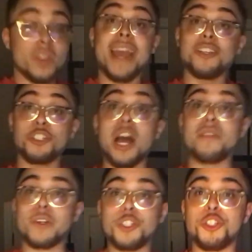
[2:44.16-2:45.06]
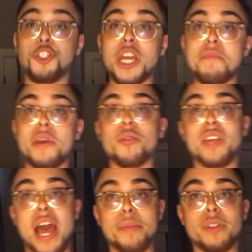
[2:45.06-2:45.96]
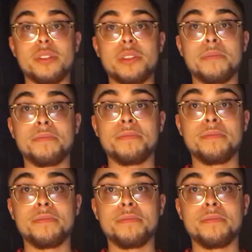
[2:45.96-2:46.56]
K-Sean versus Jay Mills happens.